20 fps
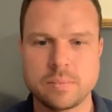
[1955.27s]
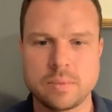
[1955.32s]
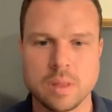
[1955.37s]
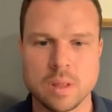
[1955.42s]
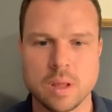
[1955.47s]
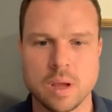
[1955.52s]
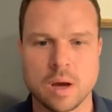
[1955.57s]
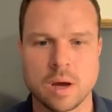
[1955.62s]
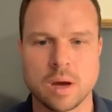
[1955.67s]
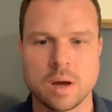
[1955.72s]

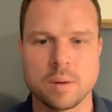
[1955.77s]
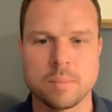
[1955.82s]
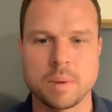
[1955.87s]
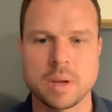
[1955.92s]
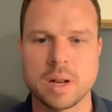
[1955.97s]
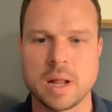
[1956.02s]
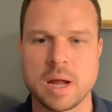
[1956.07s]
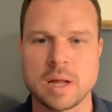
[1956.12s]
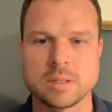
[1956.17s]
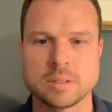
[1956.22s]
Uh,
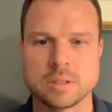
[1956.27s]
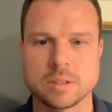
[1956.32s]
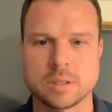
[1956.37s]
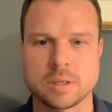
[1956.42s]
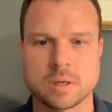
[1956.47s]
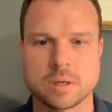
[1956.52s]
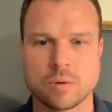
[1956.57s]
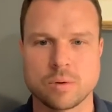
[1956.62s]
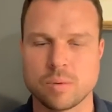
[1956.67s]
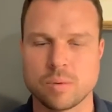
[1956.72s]
Manhattan's a
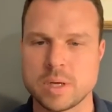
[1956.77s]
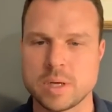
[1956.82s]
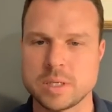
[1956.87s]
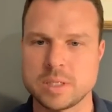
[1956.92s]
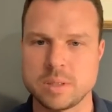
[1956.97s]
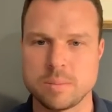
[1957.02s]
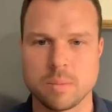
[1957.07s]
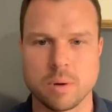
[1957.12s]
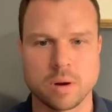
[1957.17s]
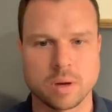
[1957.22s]
crazy
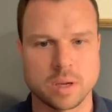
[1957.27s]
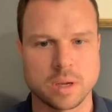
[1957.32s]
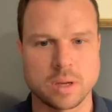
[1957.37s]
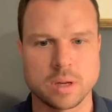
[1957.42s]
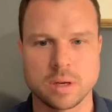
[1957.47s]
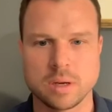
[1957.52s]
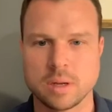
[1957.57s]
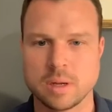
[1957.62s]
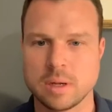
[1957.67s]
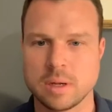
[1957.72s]
market.
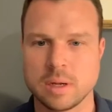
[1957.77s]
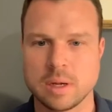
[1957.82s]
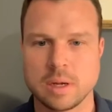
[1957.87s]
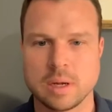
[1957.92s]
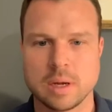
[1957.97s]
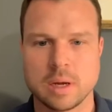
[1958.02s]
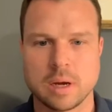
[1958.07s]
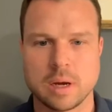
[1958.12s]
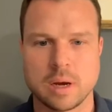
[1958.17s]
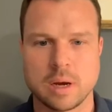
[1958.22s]

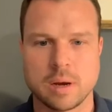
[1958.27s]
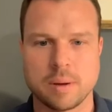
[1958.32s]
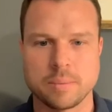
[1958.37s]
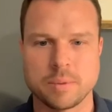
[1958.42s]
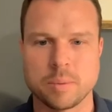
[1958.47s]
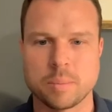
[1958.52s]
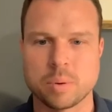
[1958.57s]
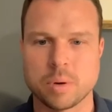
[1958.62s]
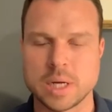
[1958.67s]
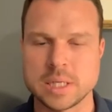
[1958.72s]
Um, the
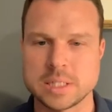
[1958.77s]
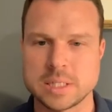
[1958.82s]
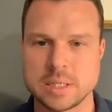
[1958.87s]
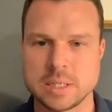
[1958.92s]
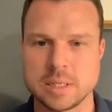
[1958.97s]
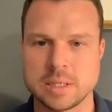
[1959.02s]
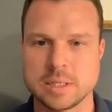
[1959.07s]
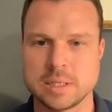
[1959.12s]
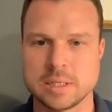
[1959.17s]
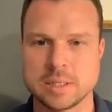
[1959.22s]

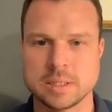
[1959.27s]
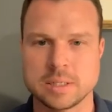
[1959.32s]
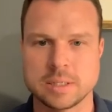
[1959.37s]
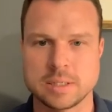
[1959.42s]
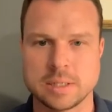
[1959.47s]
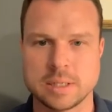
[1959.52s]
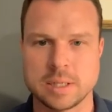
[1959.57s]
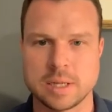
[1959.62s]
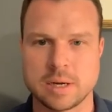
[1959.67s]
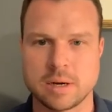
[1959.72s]
pricing
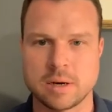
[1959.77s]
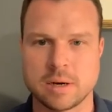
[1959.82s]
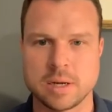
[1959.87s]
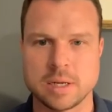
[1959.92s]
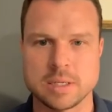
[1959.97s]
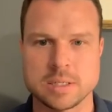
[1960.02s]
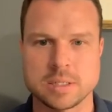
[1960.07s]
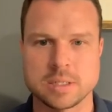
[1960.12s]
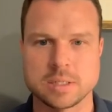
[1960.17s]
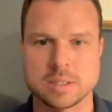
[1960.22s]
there
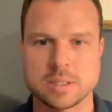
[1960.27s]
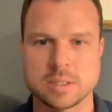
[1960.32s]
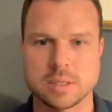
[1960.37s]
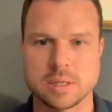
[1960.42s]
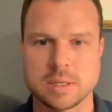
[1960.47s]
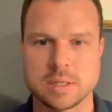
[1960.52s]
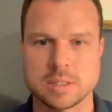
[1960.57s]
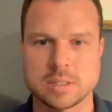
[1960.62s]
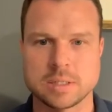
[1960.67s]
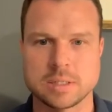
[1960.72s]
is
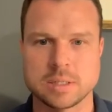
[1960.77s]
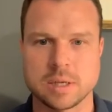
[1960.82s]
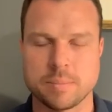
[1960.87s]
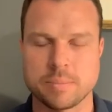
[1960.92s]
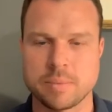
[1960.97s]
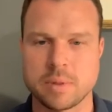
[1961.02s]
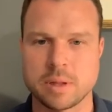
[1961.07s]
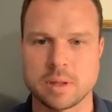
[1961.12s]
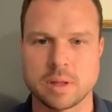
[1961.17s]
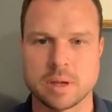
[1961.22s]
is
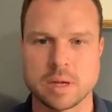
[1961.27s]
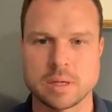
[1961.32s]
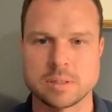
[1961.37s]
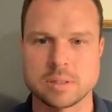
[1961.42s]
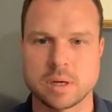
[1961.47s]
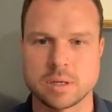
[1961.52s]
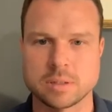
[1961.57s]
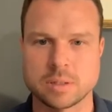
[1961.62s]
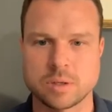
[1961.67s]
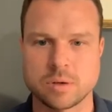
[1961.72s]
something like I
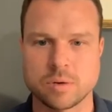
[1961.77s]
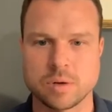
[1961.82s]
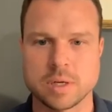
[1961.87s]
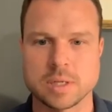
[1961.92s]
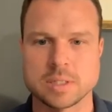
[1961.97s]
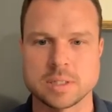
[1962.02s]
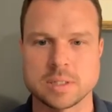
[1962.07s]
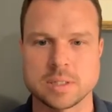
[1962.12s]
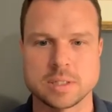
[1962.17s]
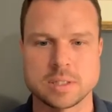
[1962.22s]
talked to Chris,
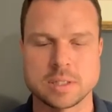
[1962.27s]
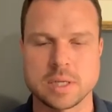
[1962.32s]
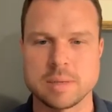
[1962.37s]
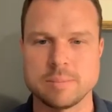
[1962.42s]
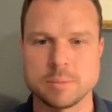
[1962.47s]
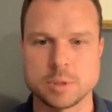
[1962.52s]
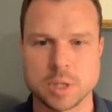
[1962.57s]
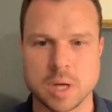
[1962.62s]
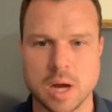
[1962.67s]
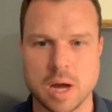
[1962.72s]
and the same
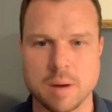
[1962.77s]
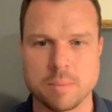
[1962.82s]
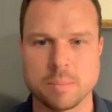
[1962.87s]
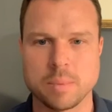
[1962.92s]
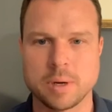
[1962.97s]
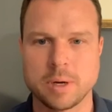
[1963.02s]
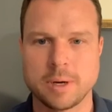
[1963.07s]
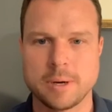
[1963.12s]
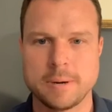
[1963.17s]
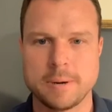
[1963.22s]
job
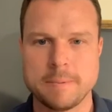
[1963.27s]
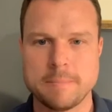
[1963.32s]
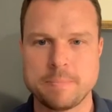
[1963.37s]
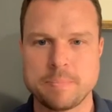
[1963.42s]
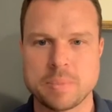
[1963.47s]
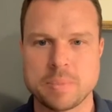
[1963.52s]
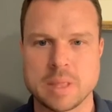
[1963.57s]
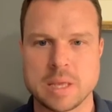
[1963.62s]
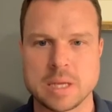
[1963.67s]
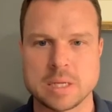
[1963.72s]

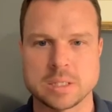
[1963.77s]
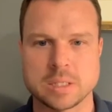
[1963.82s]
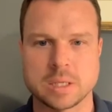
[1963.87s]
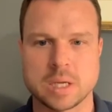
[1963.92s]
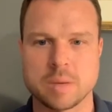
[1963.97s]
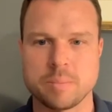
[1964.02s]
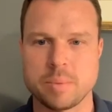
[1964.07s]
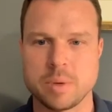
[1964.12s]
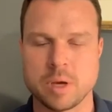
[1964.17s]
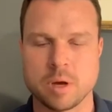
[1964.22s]
it can
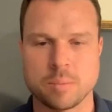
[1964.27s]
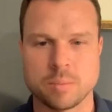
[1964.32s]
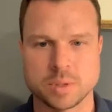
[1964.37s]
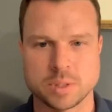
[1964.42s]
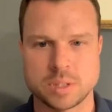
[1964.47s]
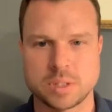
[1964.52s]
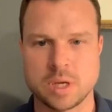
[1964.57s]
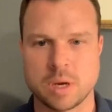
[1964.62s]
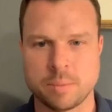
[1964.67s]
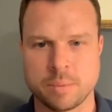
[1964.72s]
be almost
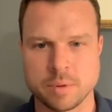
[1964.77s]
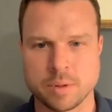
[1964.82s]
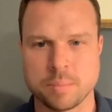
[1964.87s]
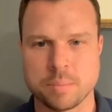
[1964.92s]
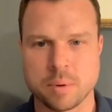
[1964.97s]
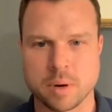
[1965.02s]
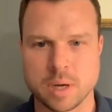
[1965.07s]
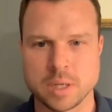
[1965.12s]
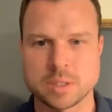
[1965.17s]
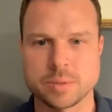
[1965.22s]
double the
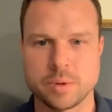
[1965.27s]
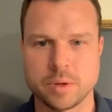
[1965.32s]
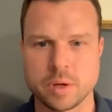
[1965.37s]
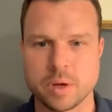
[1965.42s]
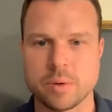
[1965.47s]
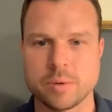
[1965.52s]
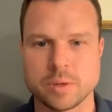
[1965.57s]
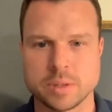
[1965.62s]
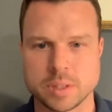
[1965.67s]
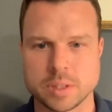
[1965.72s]
price when you go
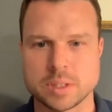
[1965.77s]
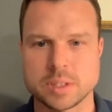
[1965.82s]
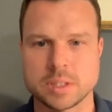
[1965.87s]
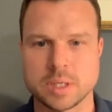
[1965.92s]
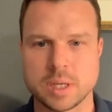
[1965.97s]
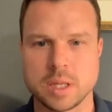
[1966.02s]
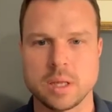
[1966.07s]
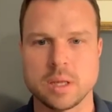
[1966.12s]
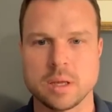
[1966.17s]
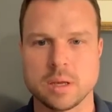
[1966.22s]
into the
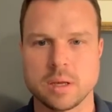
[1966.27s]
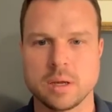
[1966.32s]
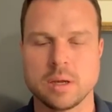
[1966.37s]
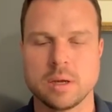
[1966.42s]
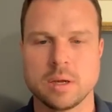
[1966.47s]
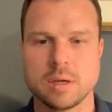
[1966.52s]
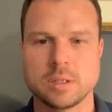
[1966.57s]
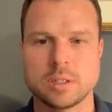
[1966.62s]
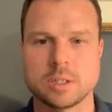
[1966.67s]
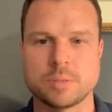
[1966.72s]
city,
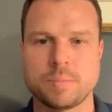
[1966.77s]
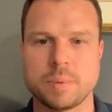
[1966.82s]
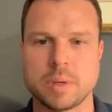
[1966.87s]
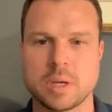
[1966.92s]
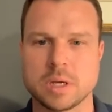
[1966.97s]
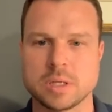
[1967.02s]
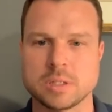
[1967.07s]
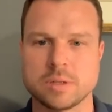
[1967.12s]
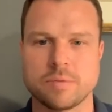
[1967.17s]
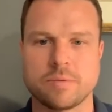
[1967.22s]
just
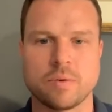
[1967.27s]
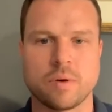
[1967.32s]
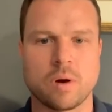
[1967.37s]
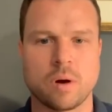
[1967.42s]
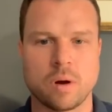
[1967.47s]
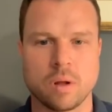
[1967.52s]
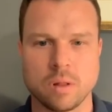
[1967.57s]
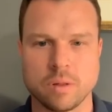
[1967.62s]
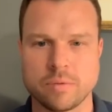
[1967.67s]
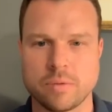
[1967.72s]
because of
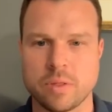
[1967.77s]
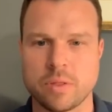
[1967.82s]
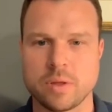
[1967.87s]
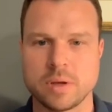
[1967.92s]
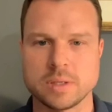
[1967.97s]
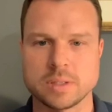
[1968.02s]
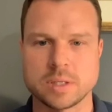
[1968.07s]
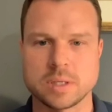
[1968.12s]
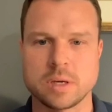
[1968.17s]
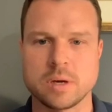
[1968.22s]
all of the things
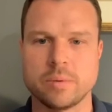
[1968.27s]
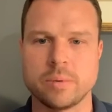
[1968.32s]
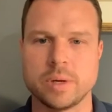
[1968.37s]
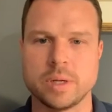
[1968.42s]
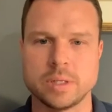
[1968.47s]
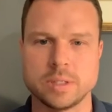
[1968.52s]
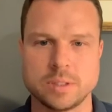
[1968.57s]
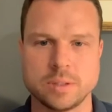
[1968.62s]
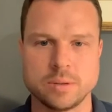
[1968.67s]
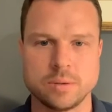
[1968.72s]
that go
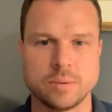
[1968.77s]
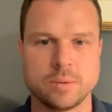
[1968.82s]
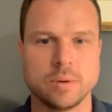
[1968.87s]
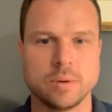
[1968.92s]
into